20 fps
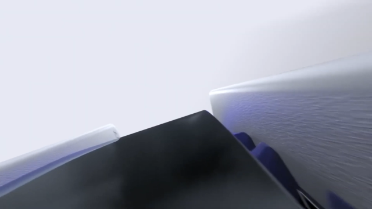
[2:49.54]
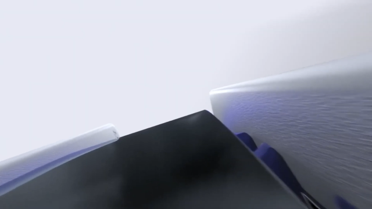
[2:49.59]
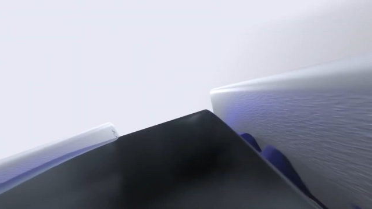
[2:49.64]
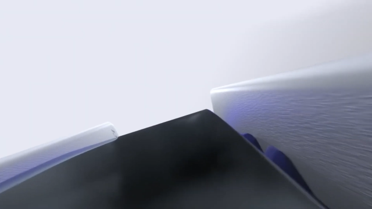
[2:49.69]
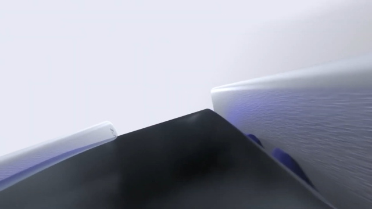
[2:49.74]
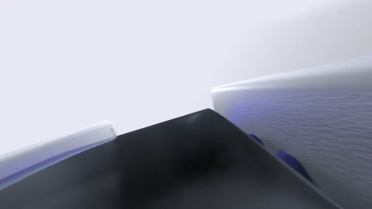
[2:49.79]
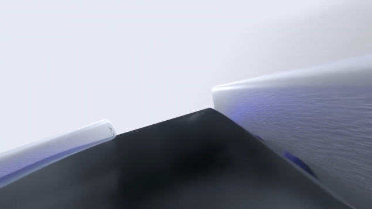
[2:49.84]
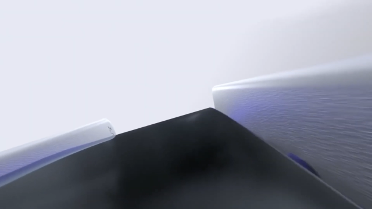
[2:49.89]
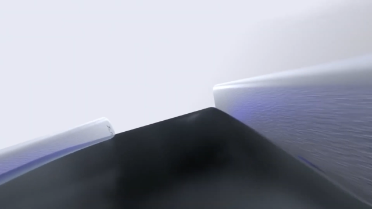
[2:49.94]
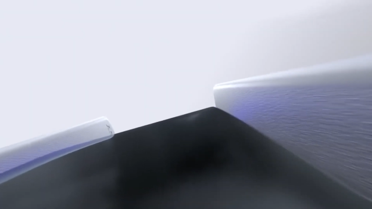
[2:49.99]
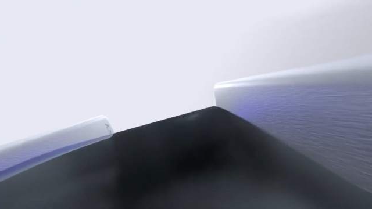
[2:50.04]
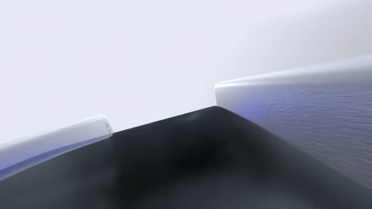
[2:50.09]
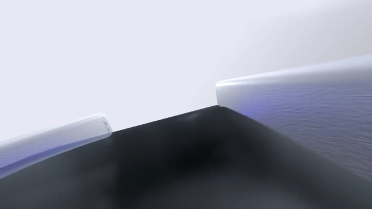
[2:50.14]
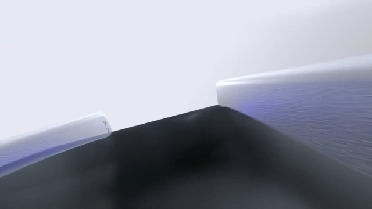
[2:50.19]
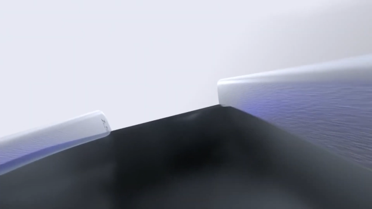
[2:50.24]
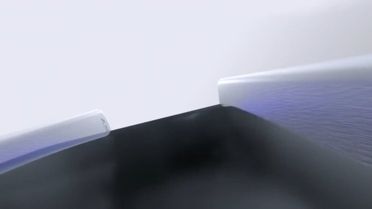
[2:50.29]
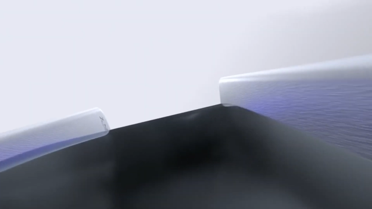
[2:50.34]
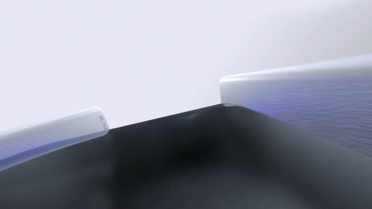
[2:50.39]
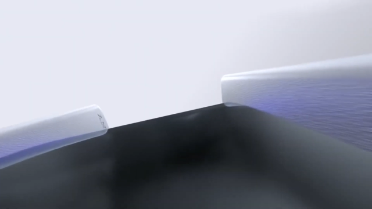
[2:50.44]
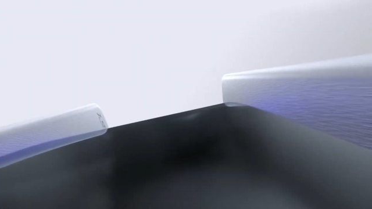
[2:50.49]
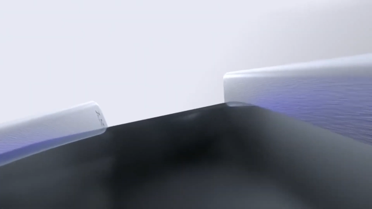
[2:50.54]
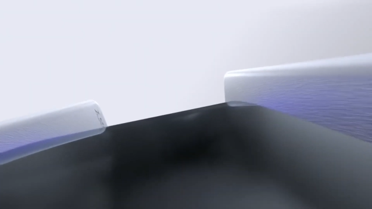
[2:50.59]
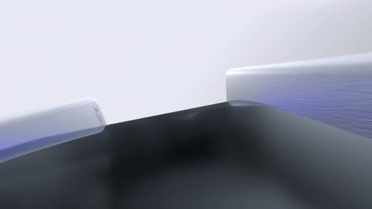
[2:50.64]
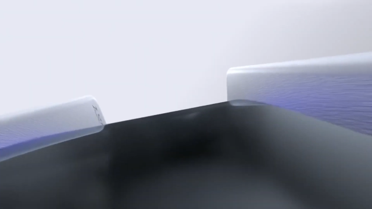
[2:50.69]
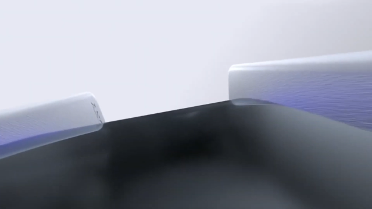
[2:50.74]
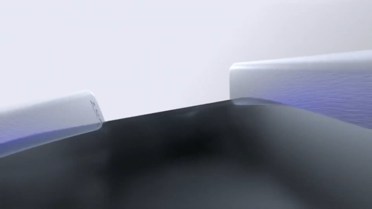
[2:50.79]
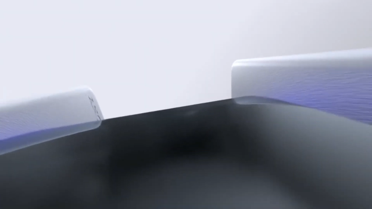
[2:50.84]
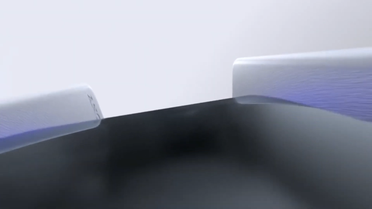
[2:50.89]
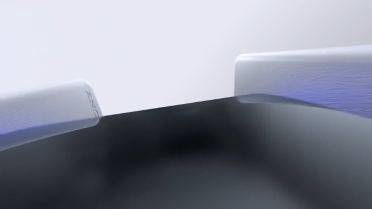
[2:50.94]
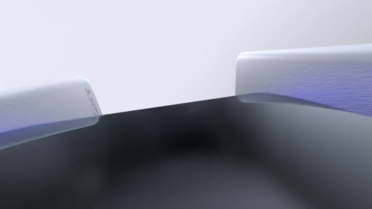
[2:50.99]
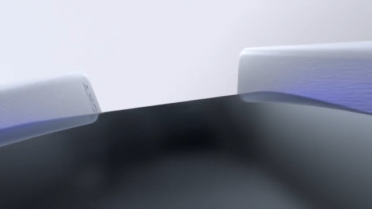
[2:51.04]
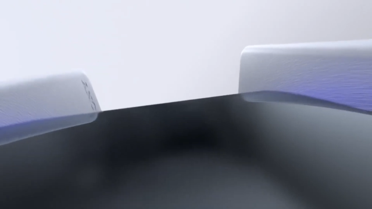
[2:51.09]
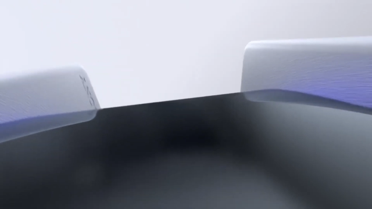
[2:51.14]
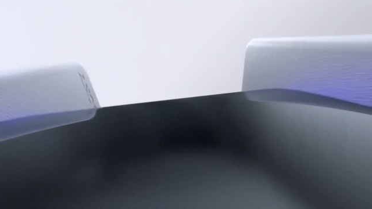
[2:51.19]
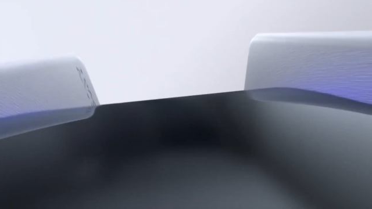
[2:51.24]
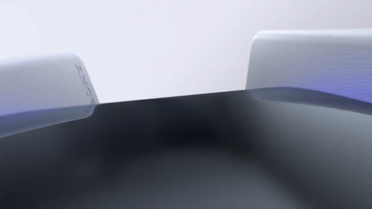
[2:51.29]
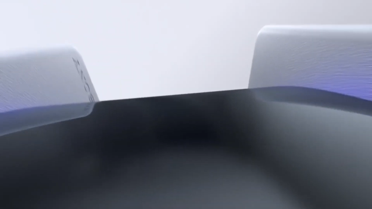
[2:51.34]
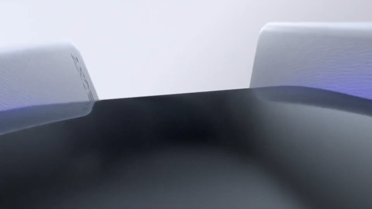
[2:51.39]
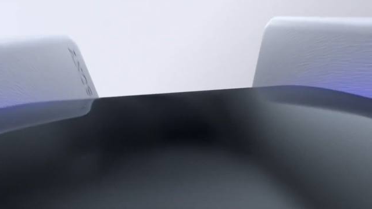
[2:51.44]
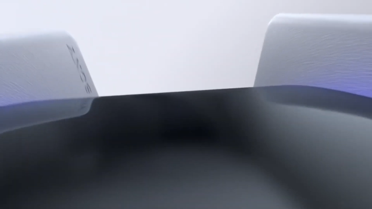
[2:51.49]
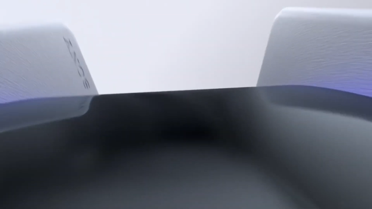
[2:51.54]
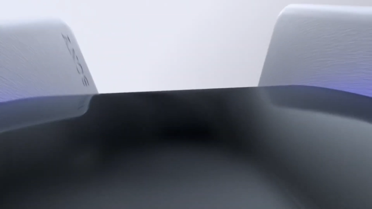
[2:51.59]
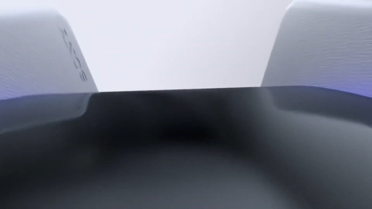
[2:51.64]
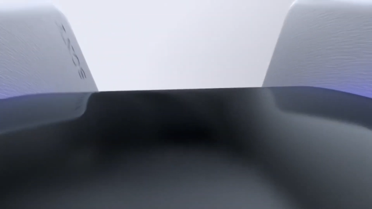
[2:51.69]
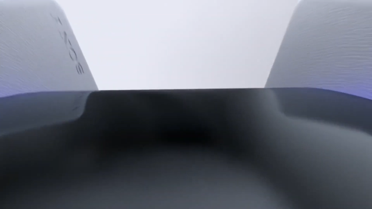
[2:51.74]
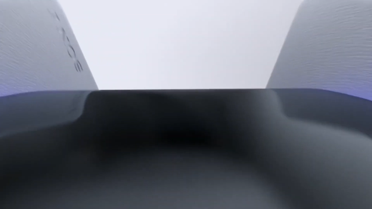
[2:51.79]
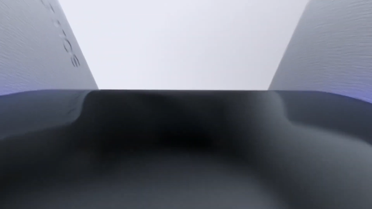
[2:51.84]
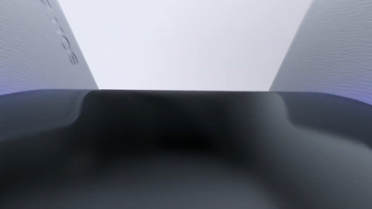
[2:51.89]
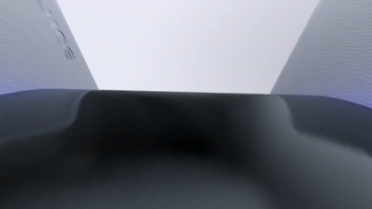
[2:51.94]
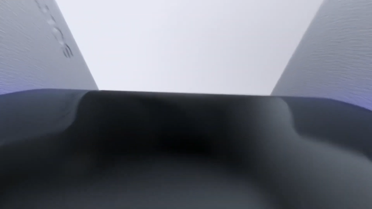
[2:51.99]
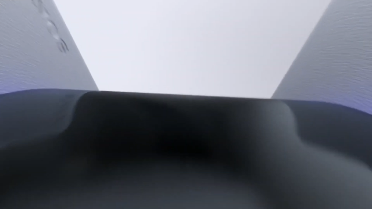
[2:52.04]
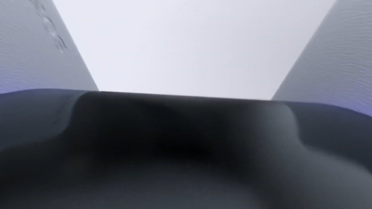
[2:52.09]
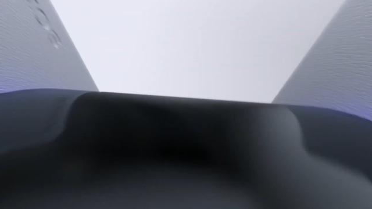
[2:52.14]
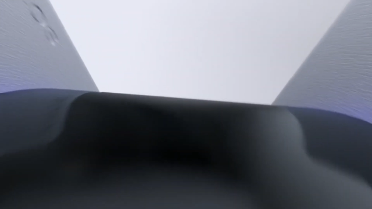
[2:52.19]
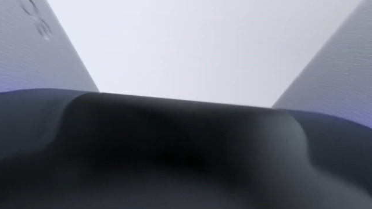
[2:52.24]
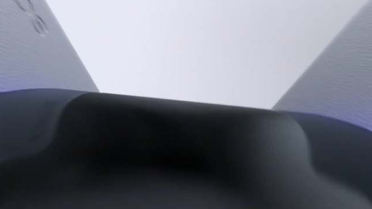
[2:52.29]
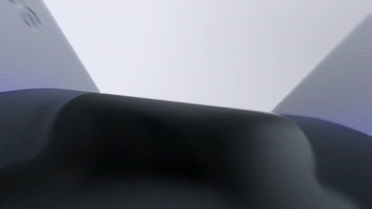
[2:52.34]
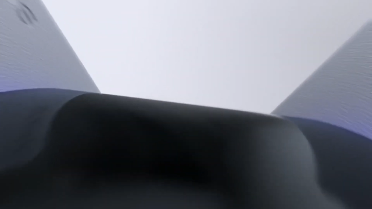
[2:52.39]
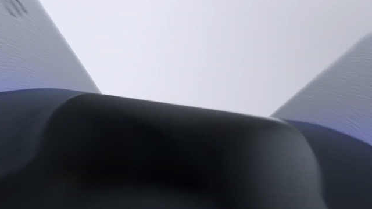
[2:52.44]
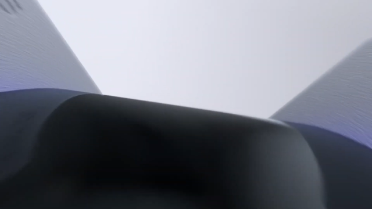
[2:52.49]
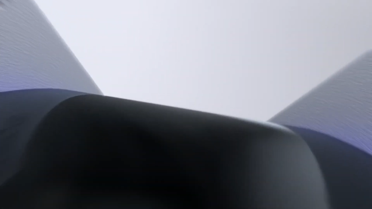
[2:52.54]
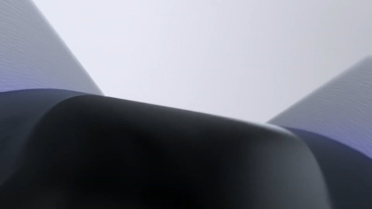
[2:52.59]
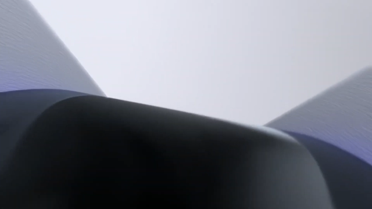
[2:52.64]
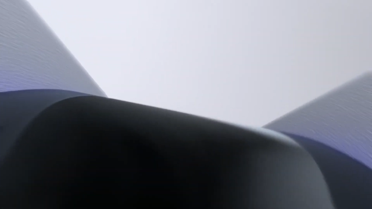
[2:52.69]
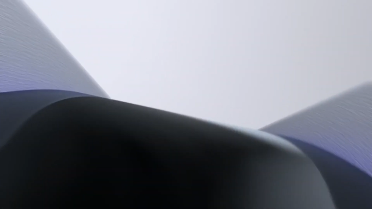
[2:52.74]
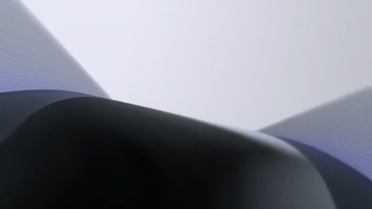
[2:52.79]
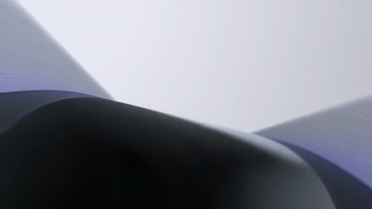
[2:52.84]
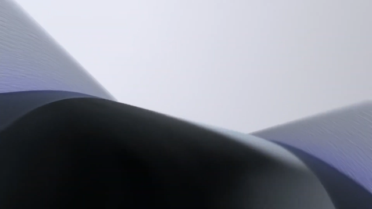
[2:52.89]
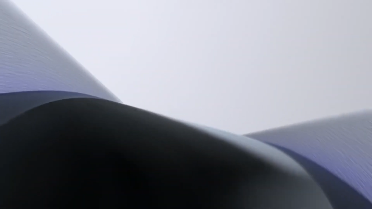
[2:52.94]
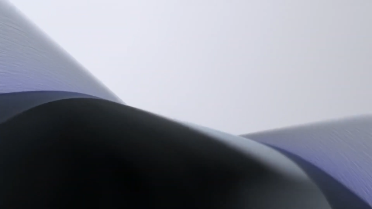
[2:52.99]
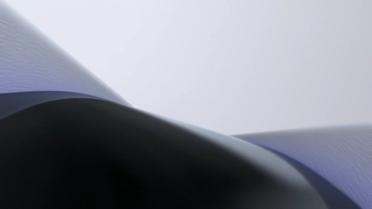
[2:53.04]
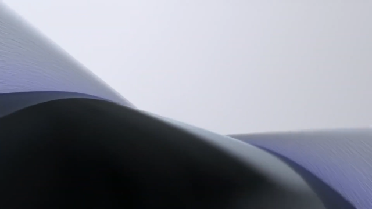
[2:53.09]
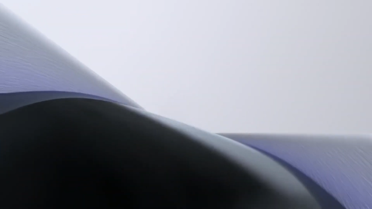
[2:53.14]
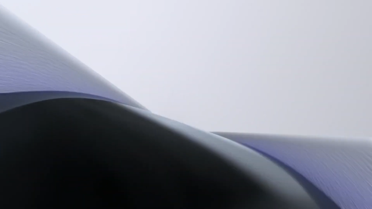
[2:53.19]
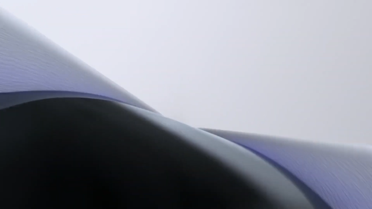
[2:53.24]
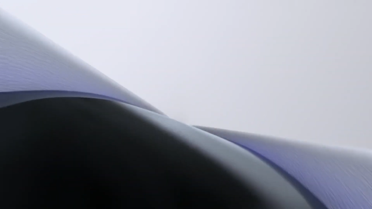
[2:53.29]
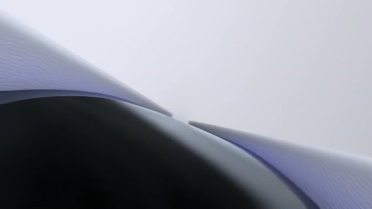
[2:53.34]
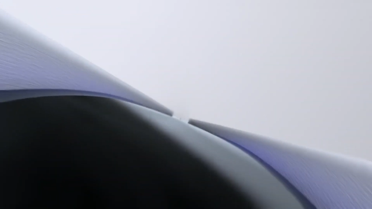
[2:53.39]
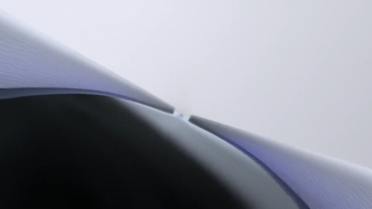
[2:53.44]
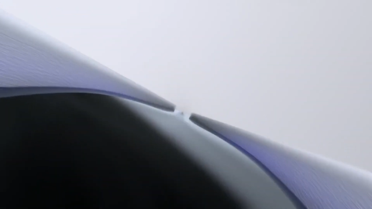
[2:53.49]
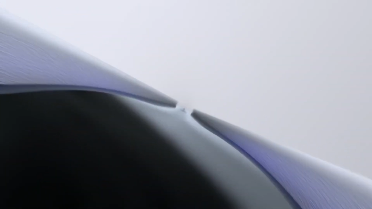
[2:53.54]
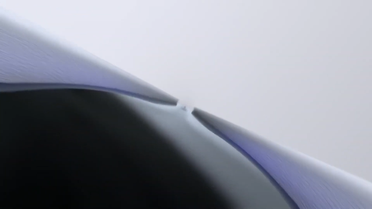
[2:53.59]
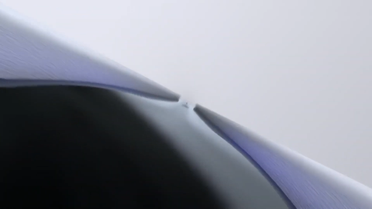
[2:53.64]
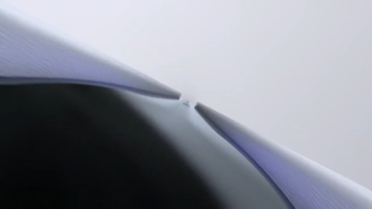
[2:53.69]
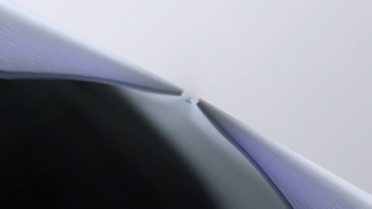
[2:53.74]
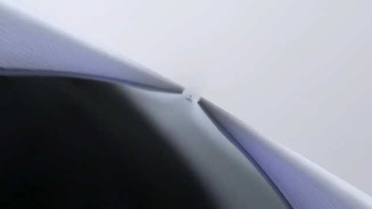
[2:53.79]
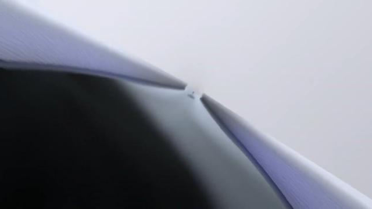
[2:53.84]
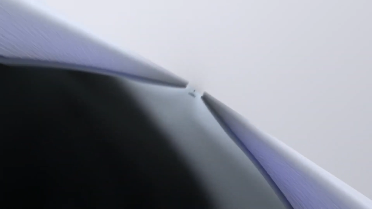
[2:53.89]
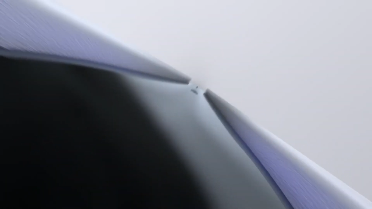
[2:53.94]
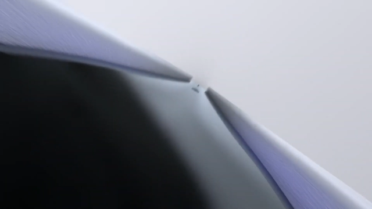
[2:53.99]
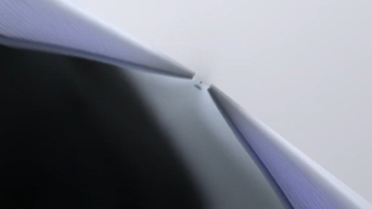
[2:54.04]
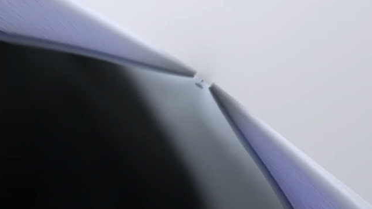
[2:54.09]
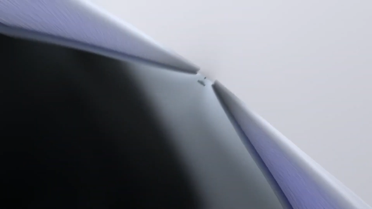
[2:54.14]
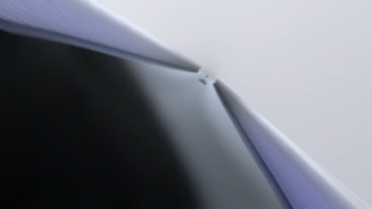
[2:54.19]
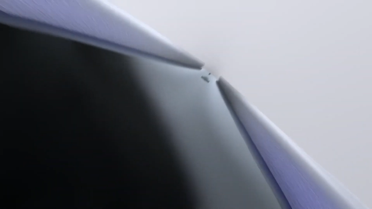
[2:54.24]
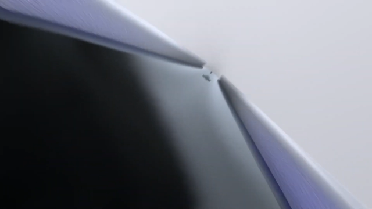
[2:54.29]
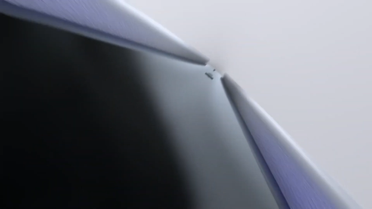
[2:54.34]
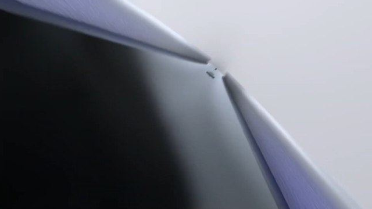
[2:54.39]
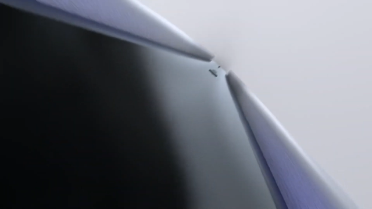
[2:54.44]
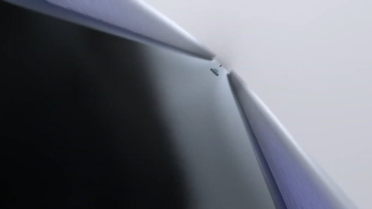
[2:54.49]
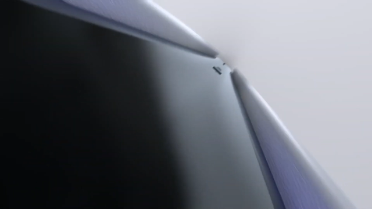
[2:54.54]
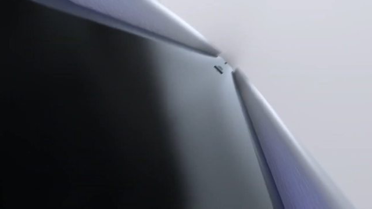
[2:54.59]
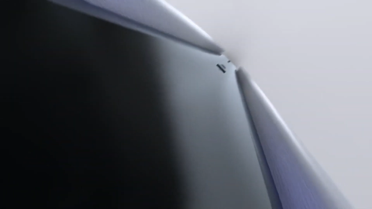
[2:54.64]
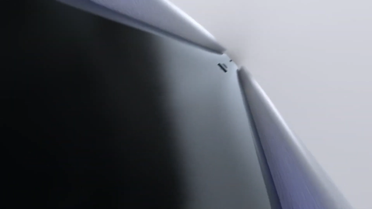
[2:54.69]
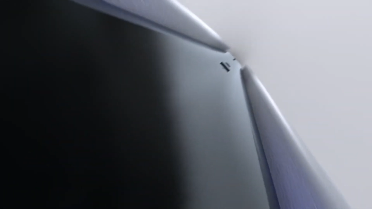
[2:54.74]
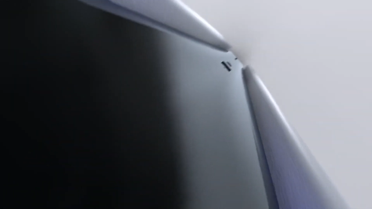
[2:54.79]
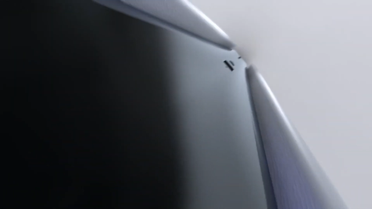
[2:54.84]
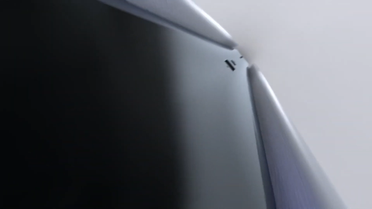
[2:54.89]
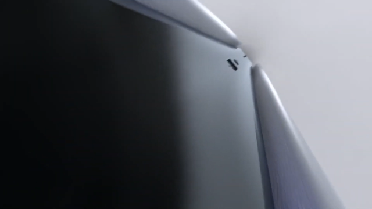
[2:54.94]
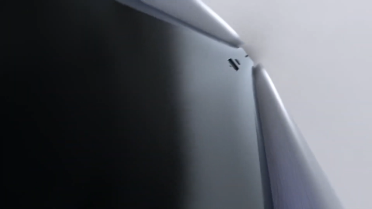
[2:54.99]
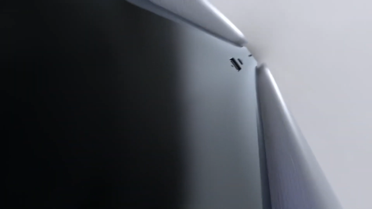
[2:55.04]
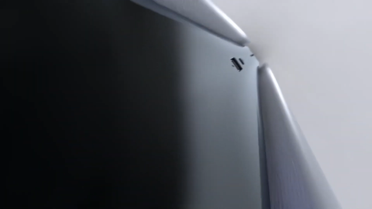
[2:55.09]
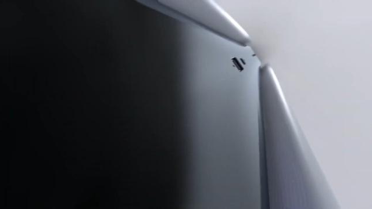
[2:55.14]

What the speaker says: Nobody's mouth can be seen.